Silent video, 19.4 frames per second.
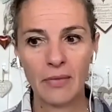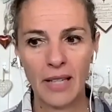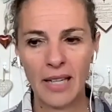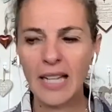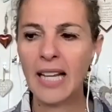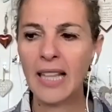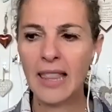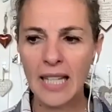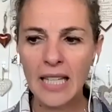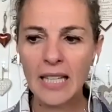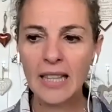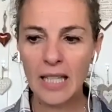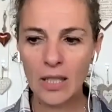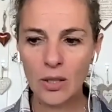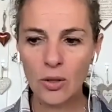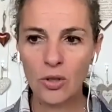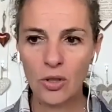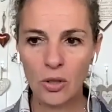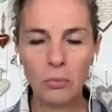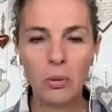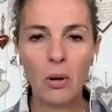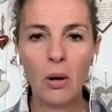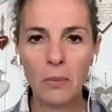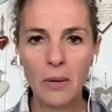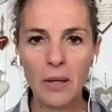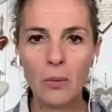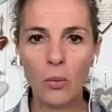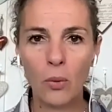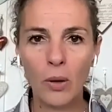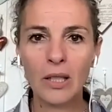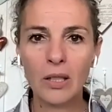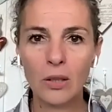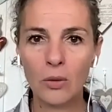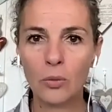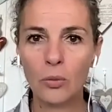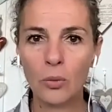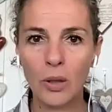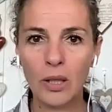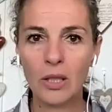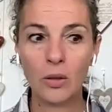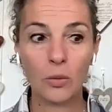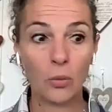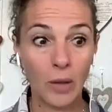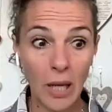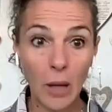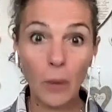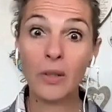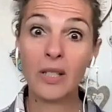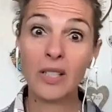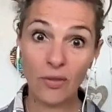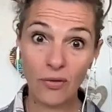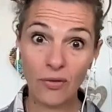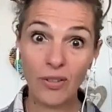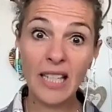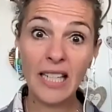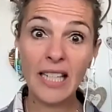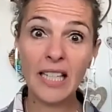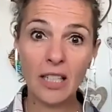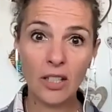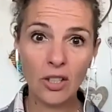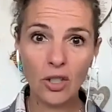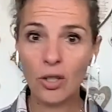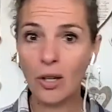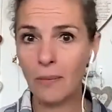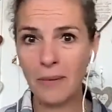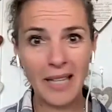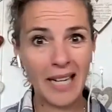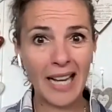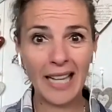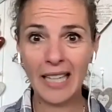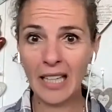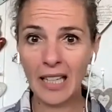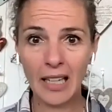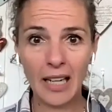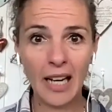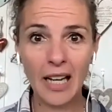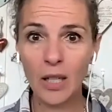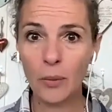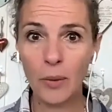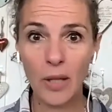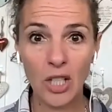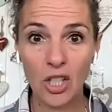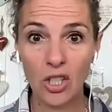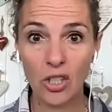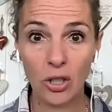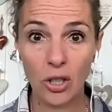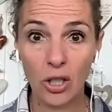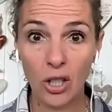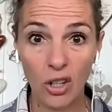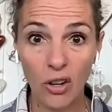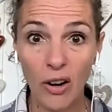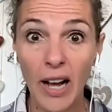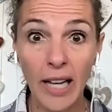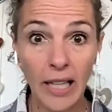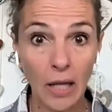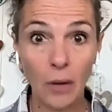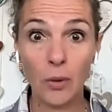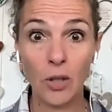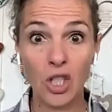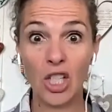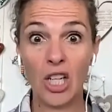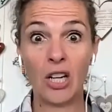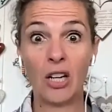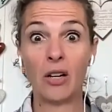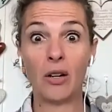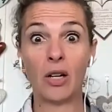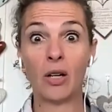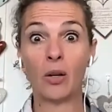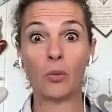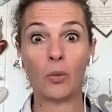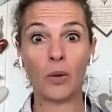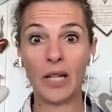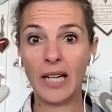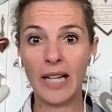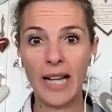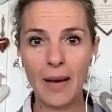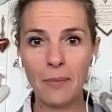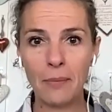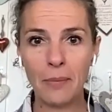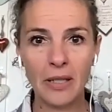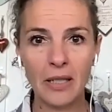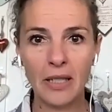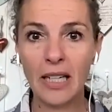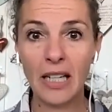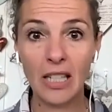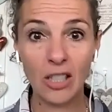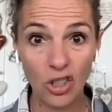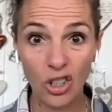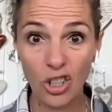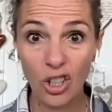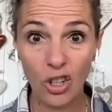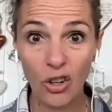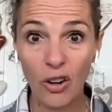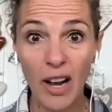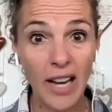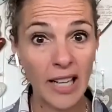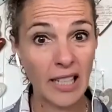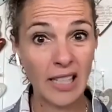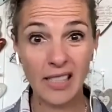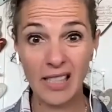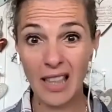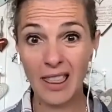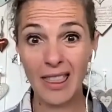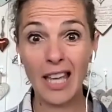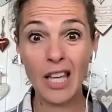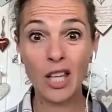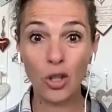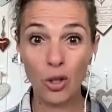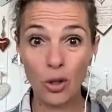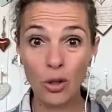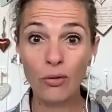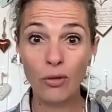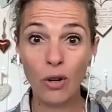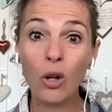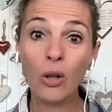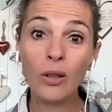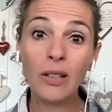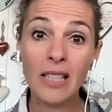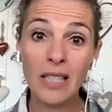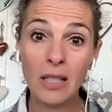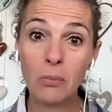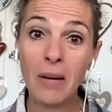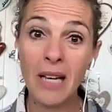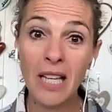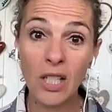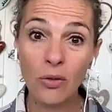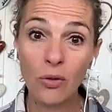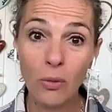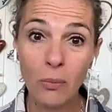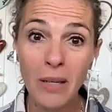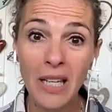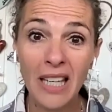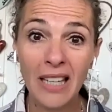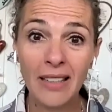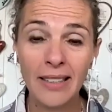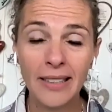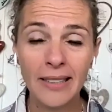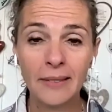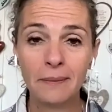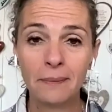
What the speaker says: And I think that's also probably what I was feeling into. I mean, I had a client where I just started crying. I was sharing what had happened and I started crying. I said, thank you for holding space for me.